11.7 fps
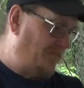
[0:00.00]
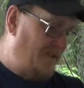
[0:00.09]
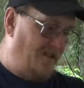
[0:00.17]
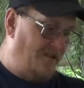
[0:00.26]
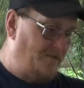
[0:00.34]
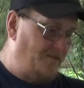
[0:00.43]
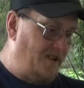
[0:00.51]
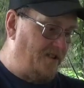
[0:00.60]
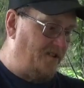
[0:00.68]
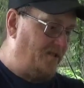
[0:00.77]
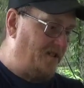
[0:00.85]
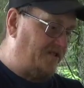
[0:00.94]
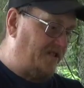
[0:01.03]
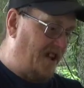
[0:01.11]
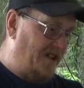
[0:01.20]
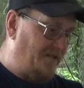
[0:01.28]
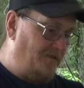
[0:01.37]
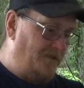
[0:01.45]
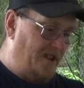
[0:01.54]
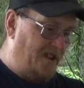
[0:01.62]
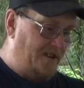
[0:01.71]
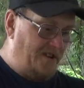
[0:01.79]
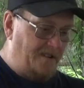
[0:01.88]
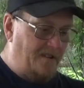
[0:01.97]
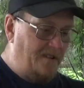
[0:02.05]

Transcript: me here, I'm trying to do this kind of one-handed.